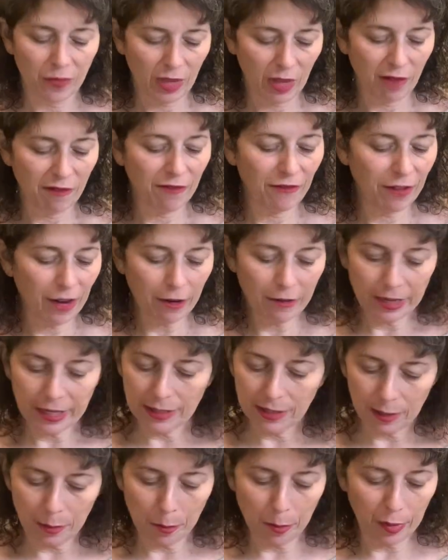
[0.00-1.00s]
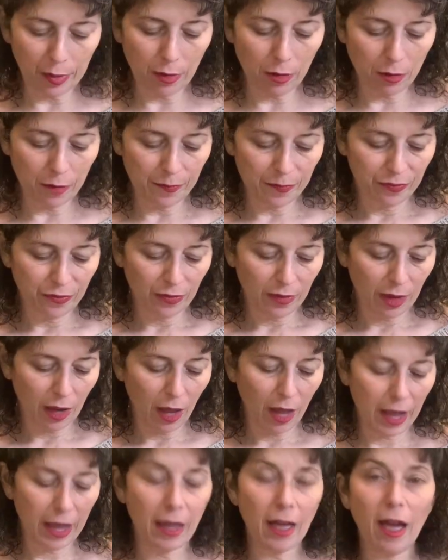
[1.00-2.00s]
Very simple.
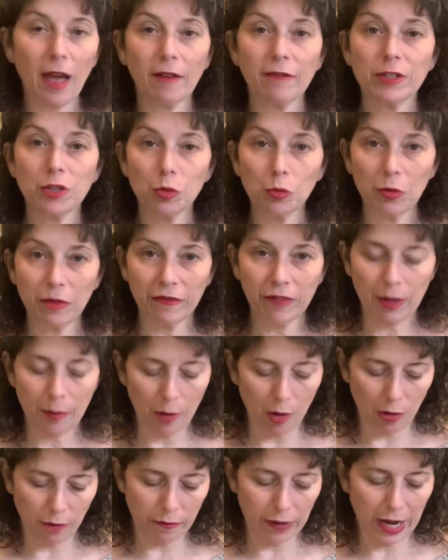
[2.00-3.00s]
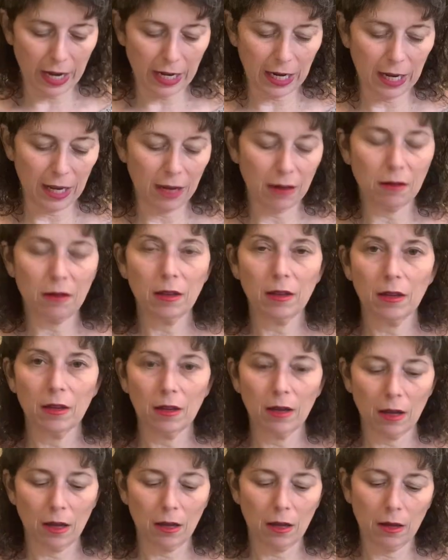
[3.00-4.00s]
I have two of them already,
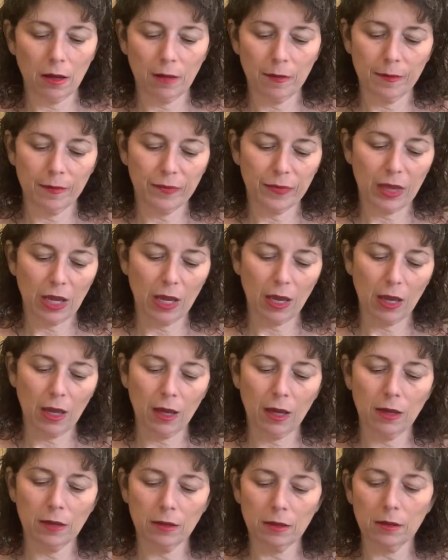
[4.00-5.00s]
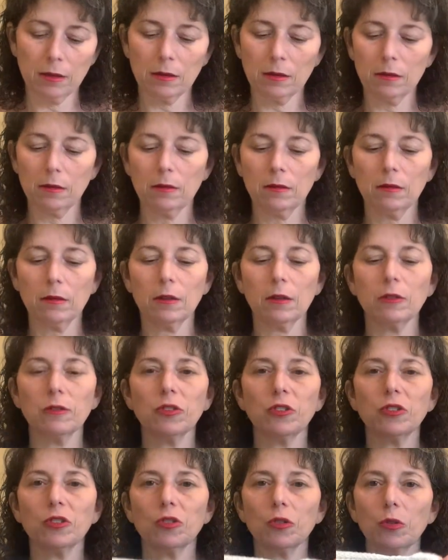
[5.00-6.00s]
and I'll
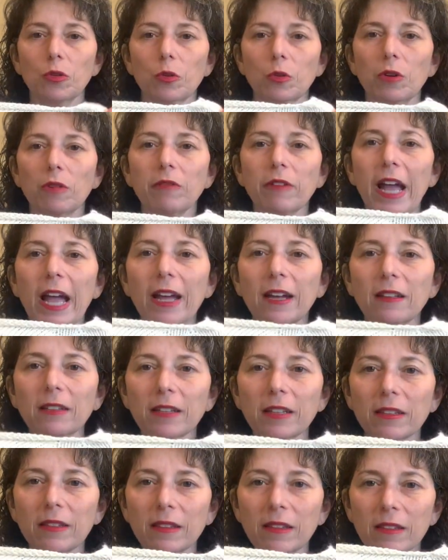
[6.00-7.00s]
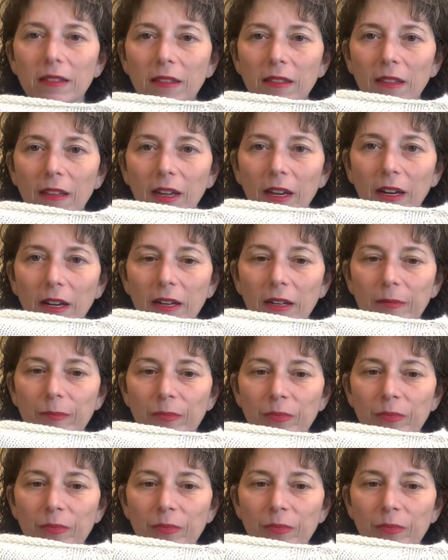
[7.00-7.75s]
just show you a raglan there.